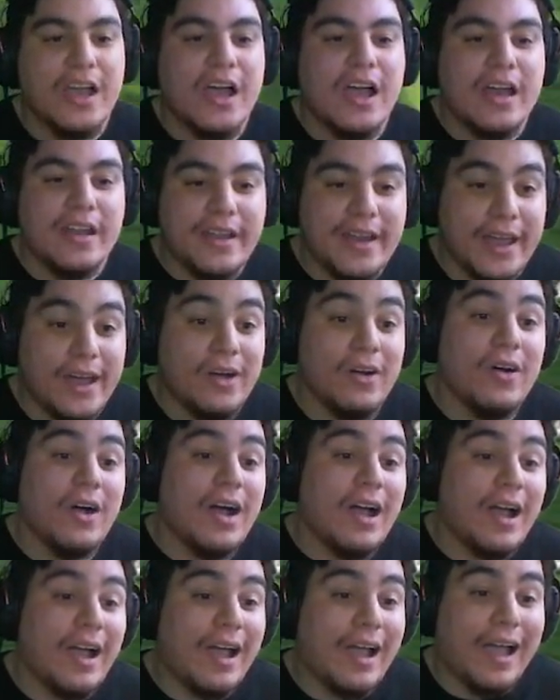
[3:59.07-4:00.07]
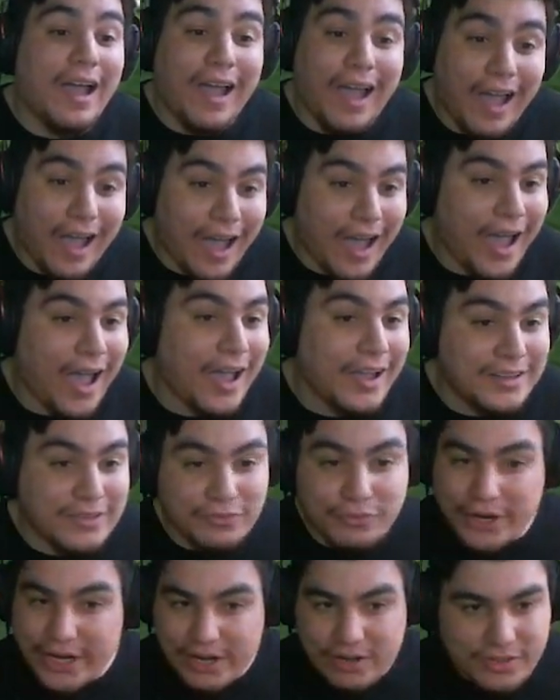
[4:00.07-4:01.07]
Now, I
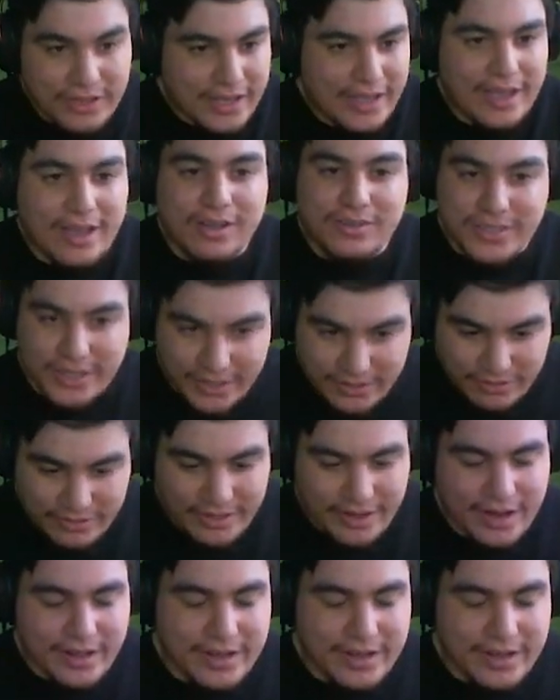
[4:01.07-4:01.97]
ran all the counts. I knew that I